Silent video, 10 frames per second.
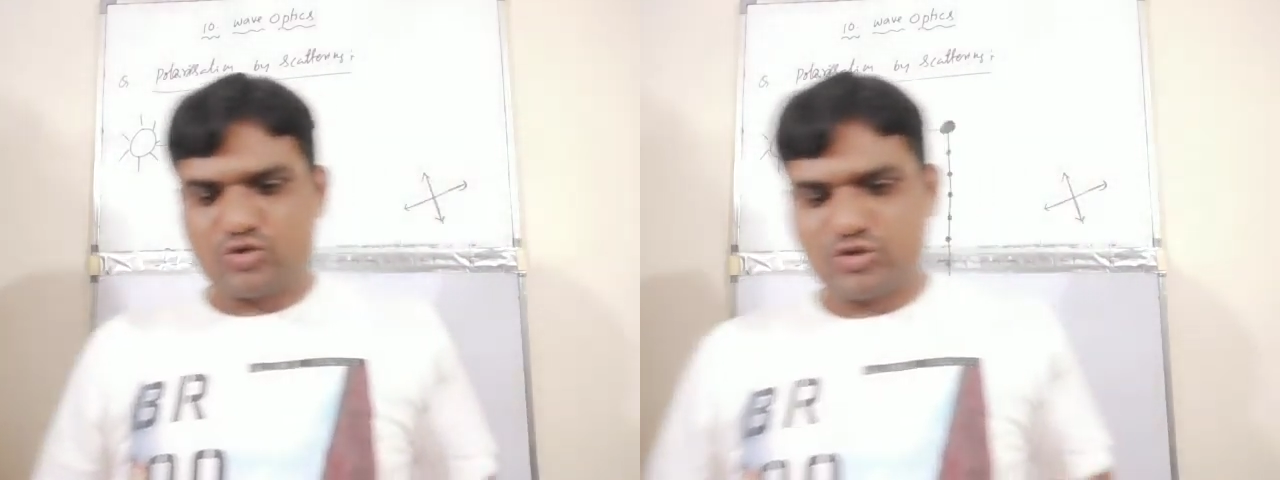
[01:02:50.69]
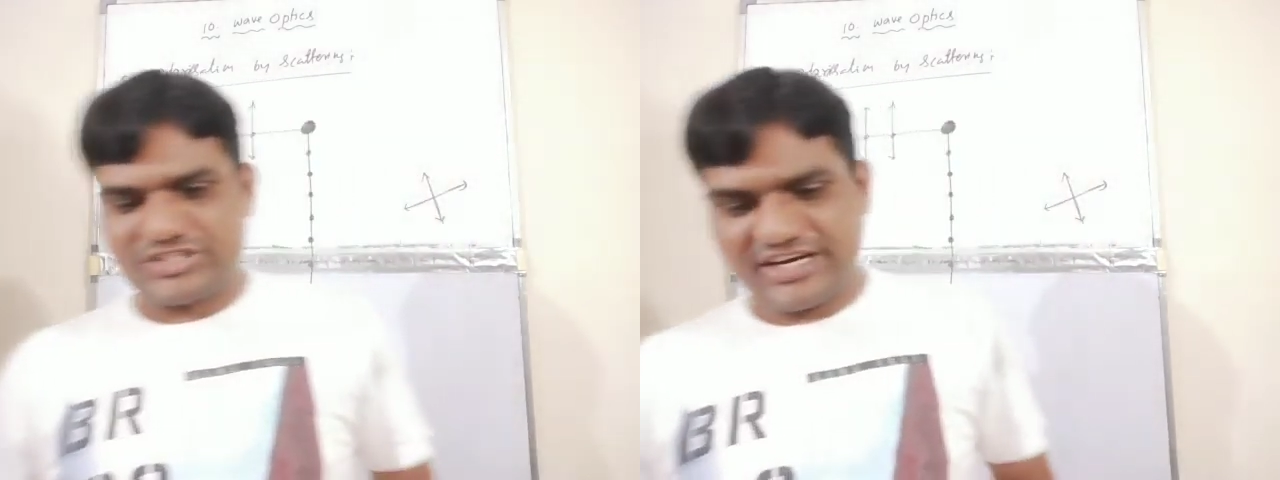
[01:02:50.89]

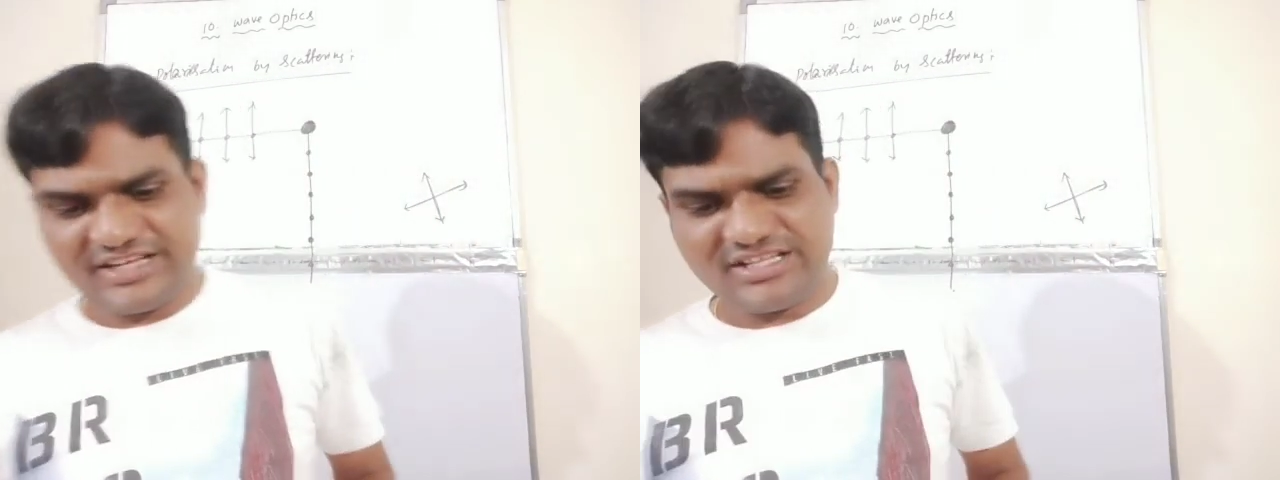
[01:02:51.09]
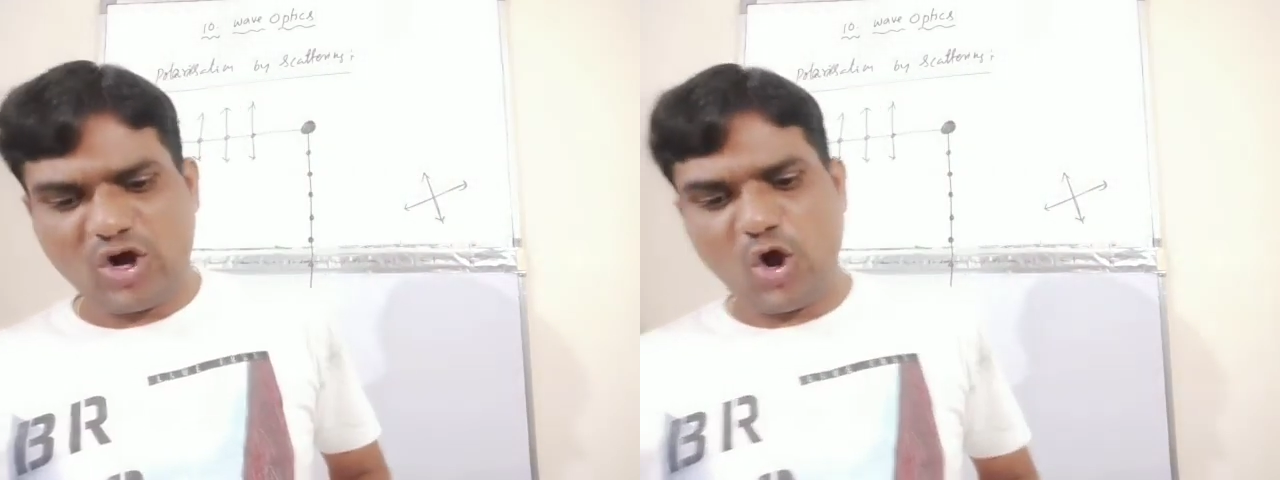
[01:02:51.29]
to study
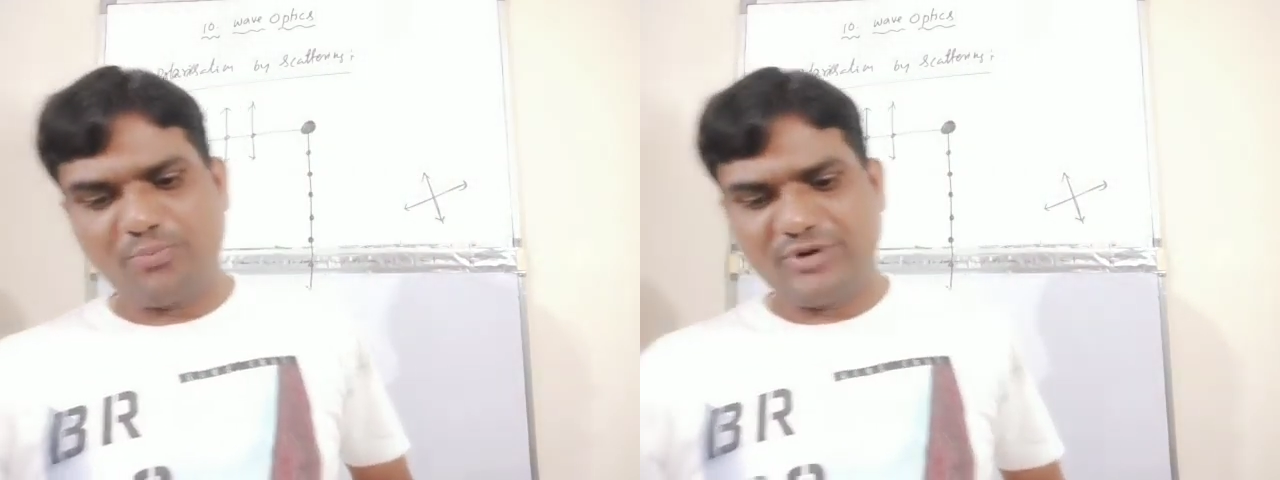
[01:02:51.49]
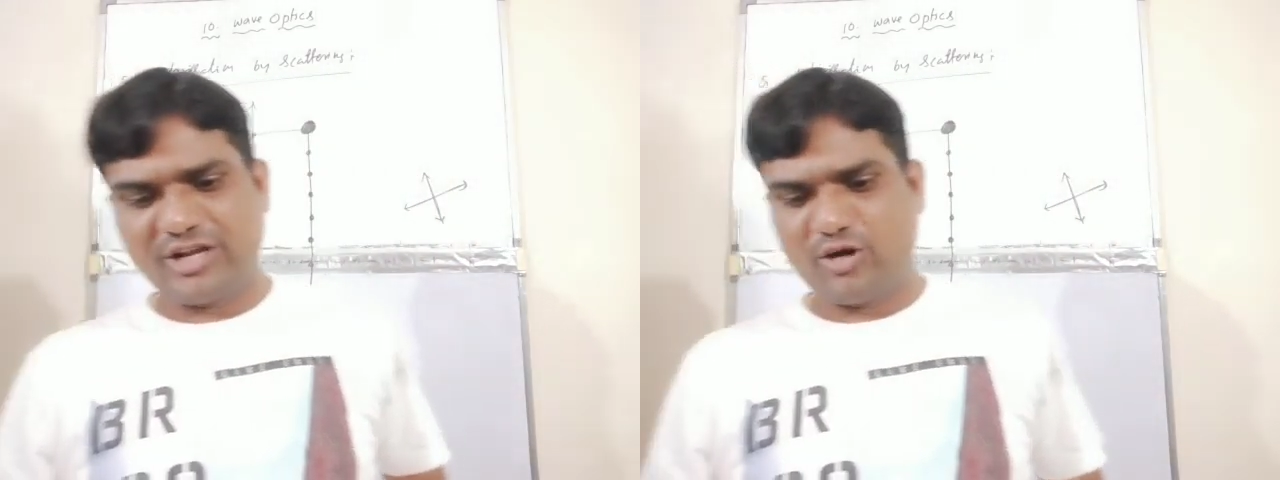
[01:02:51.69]
the
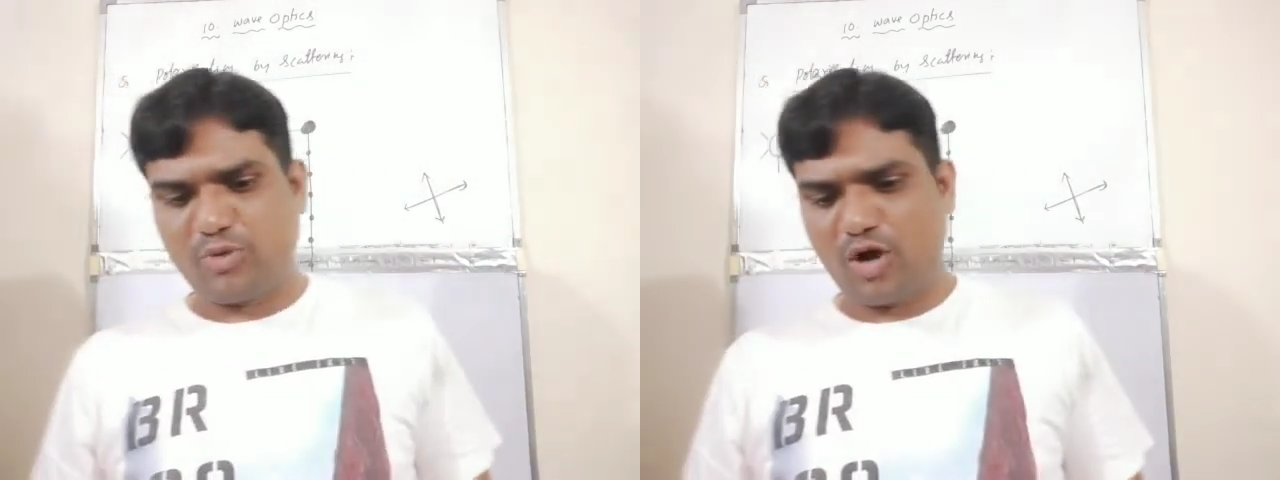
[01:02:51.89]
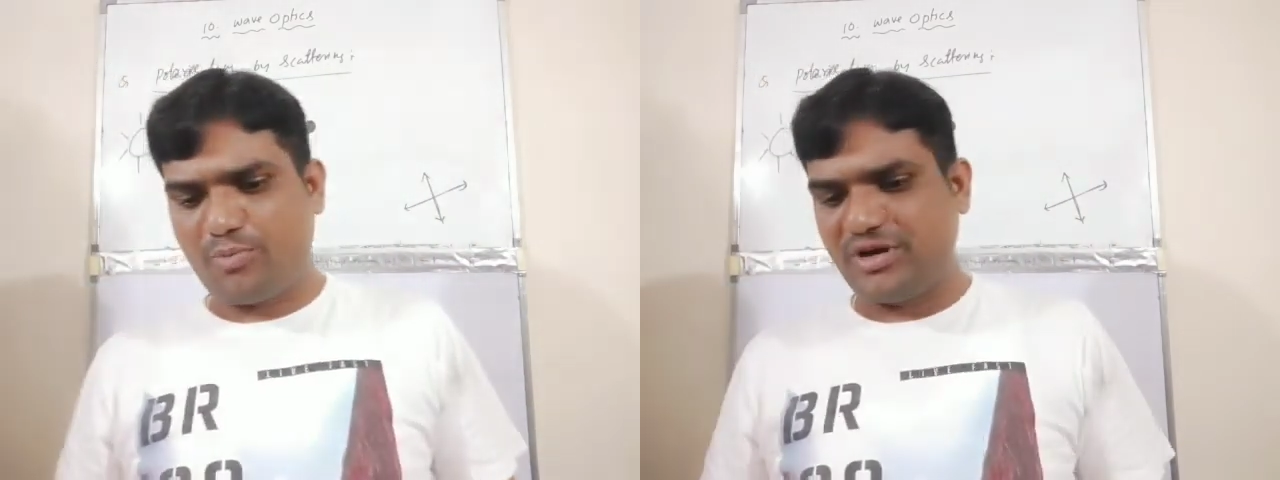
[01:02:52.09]
optical
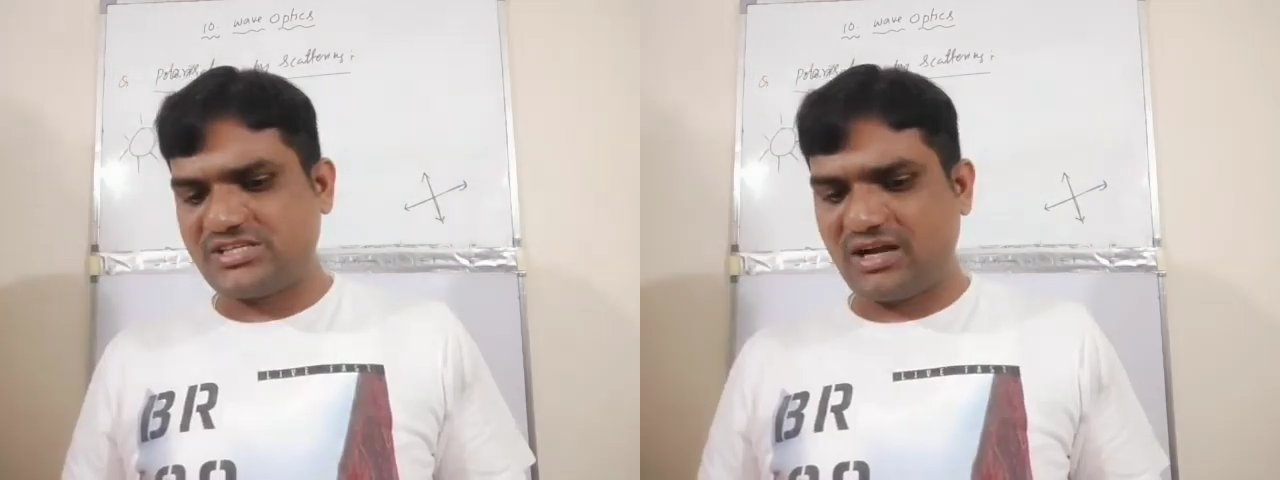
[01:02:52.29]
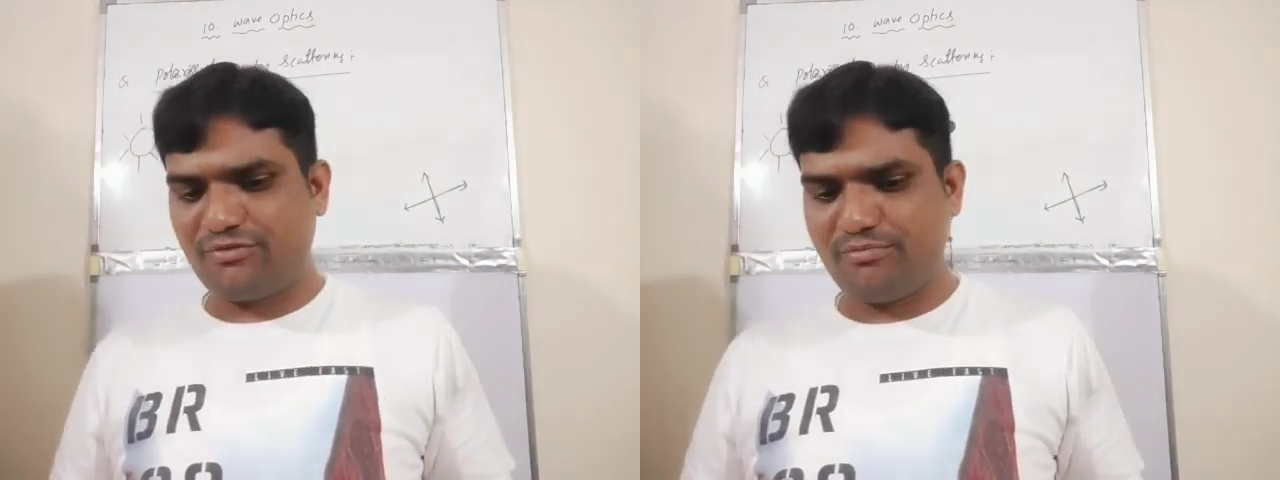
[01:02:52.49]

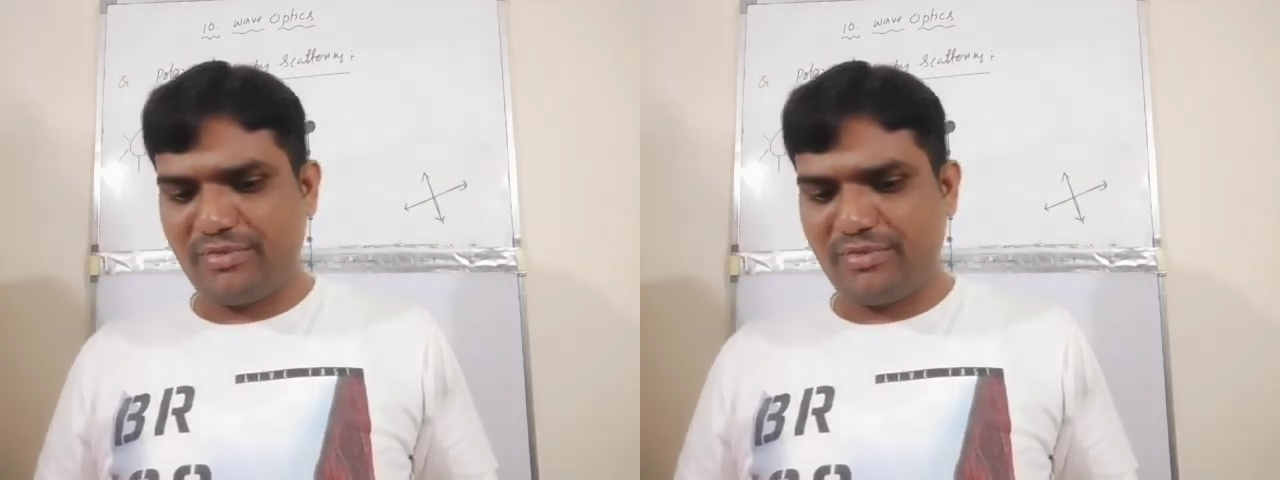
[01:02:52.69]
properties of